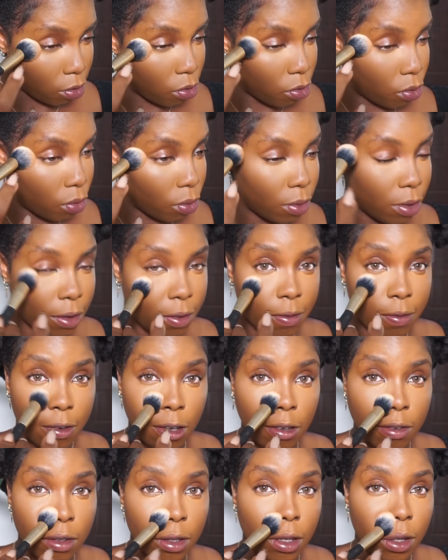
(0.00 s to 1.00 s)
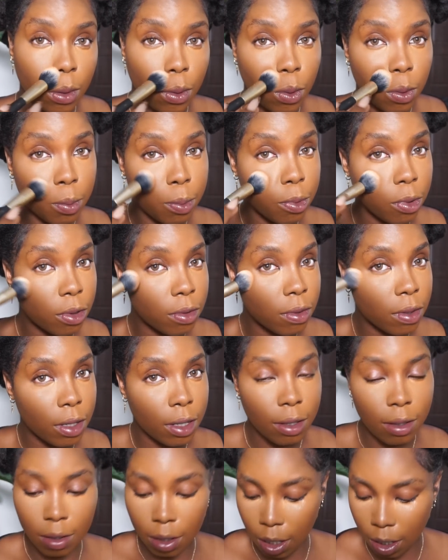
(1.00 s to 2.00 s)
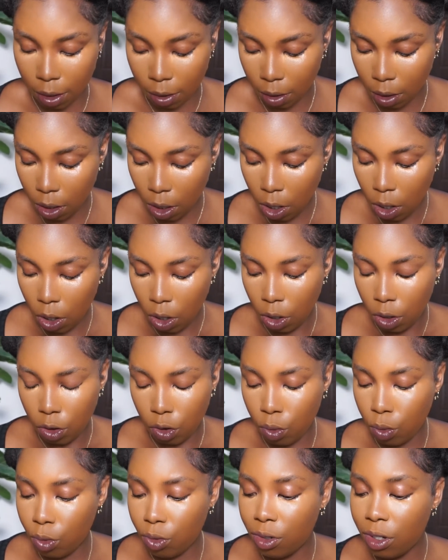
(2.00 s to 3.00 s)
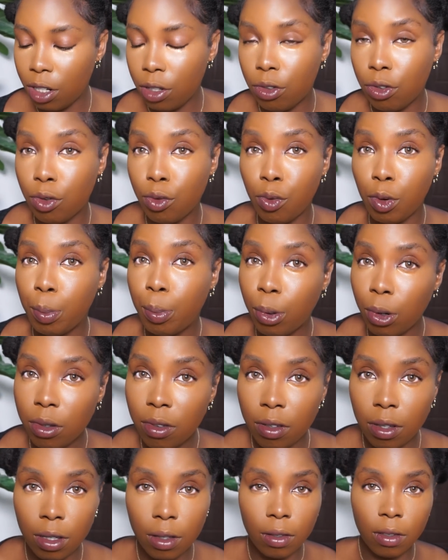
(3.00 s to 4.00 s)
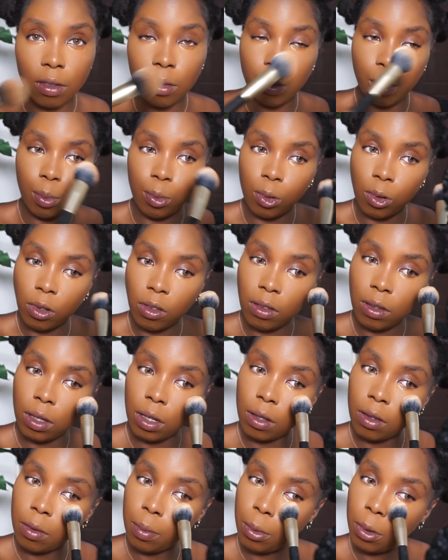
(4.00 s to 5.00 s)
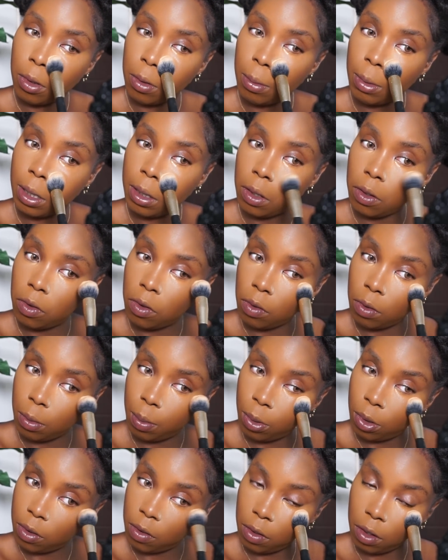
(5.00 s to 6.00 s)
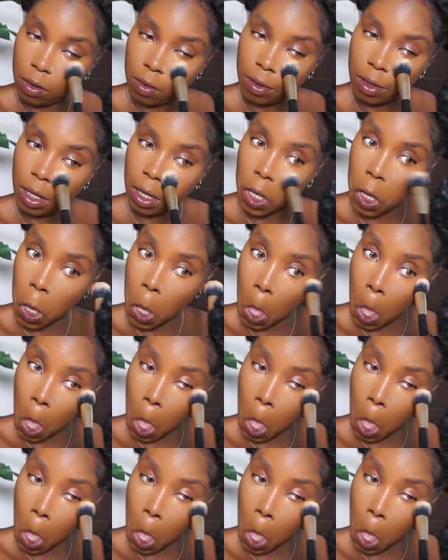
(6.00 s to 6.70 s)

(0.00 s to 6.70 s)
You should invest in a good brush set, and you won't need to repurchase brush sets, but you might need to repurchase like